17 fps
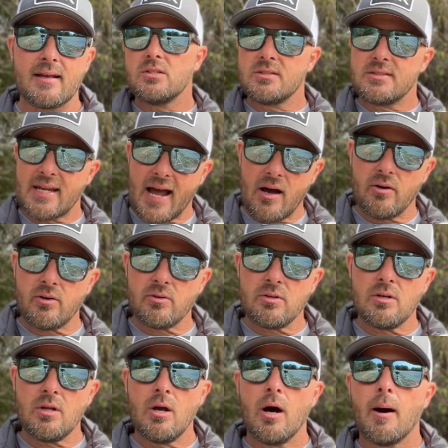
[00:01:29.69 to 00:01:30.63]

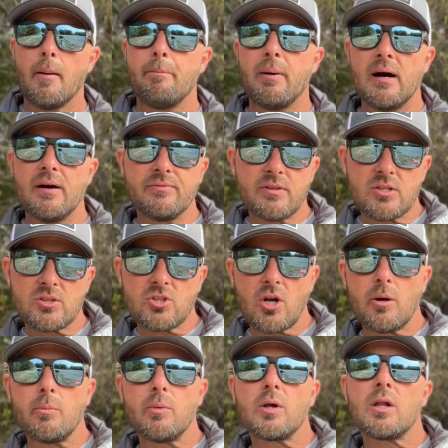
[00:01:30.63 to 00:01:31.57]
down above the
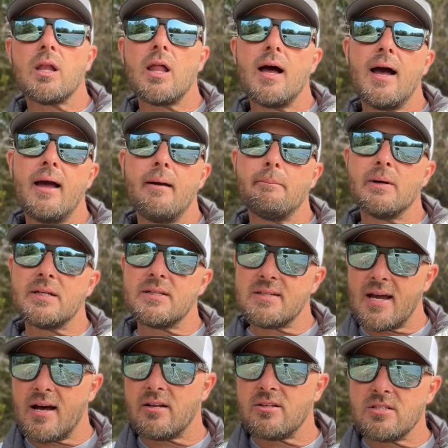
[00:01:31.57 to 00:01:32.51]
thermocline, but
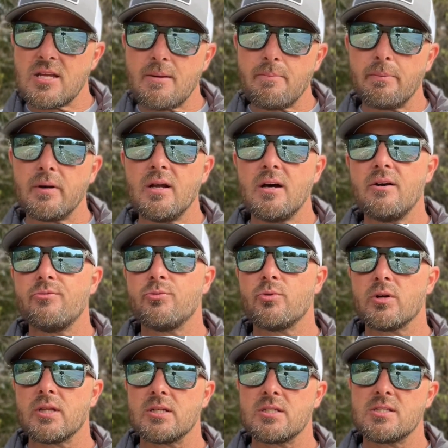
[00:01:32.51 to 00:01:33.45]
down deep enough
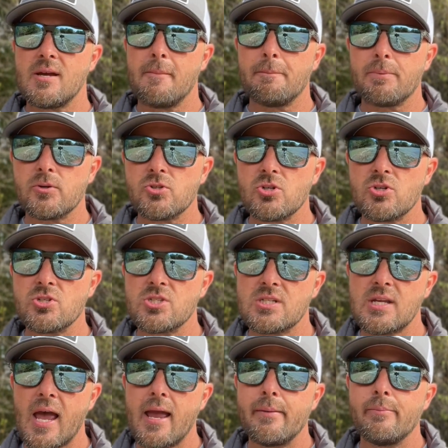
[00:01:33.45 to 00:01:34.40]
where the temperature's
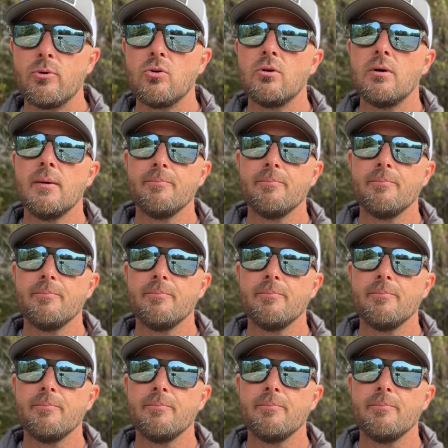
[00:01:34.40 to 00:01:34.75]
stable,